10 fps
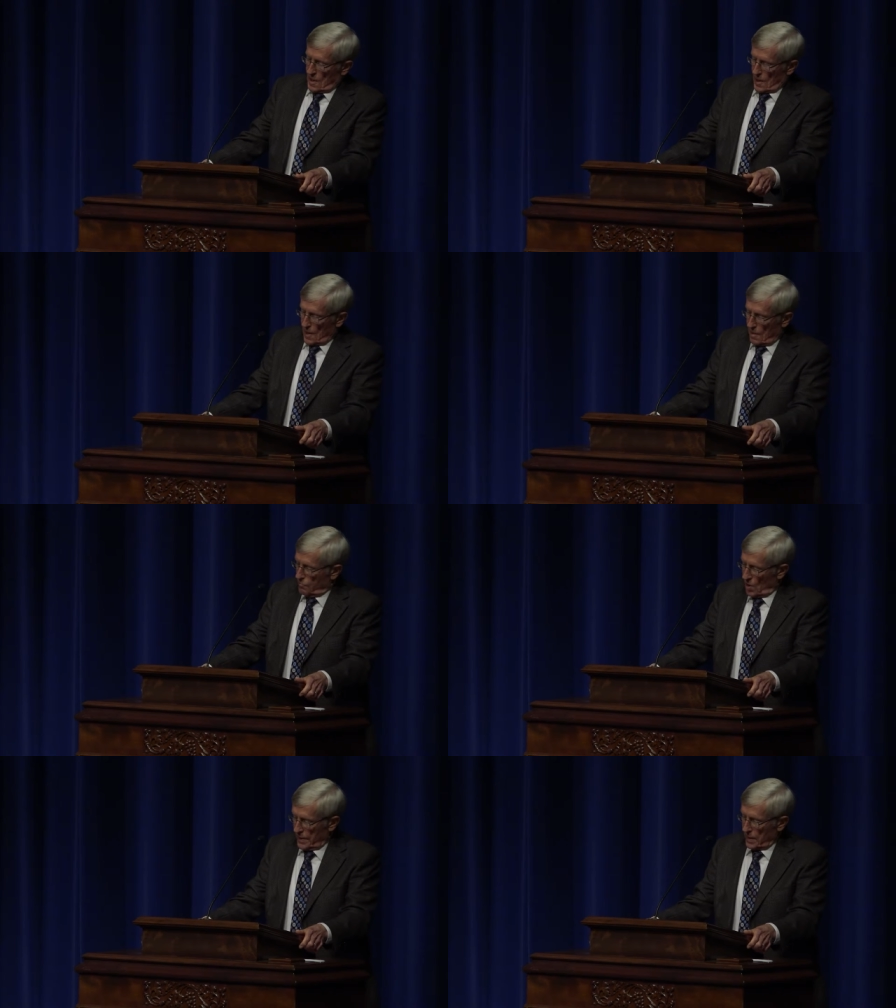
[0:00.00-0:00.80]
uh,
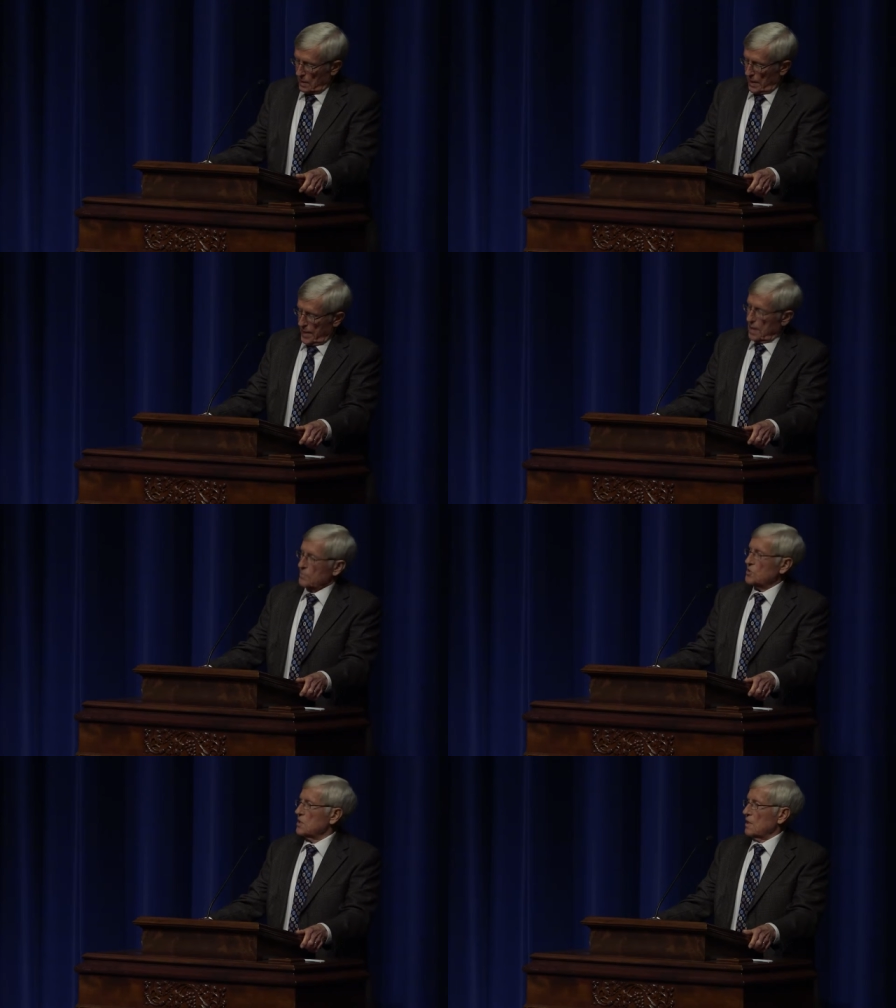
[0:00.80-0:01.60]
Broken
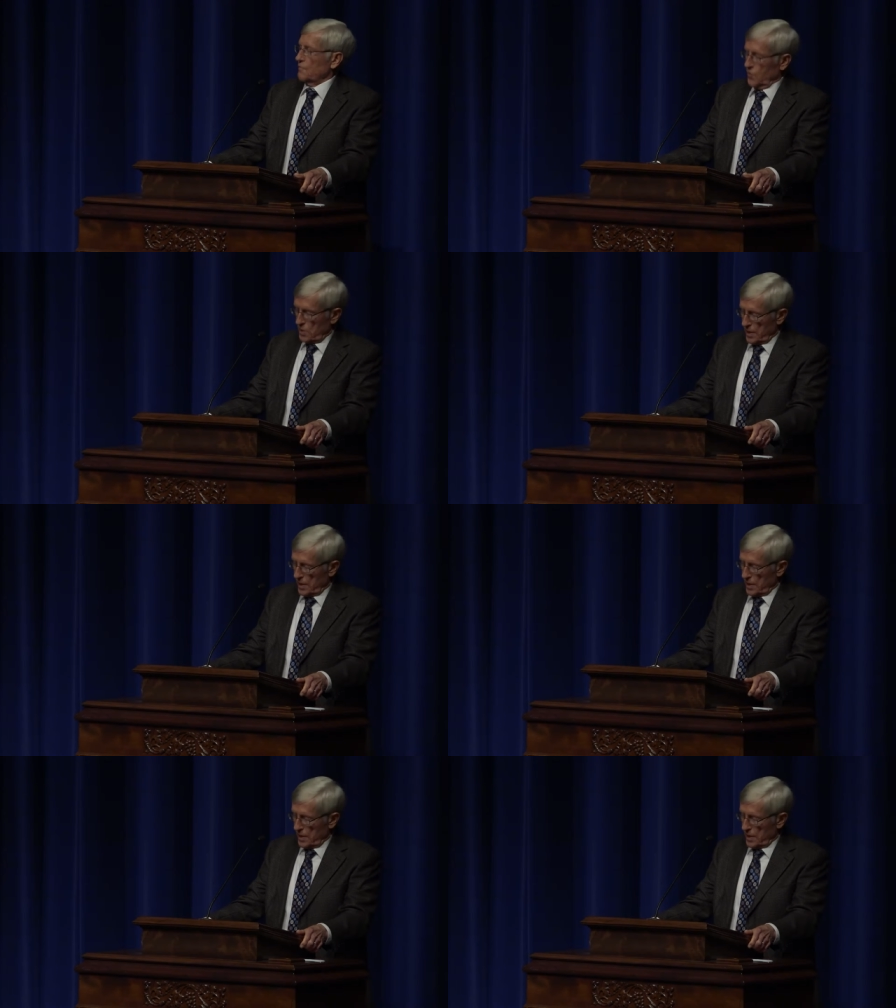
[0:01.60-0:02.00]
Limbs, uh, Food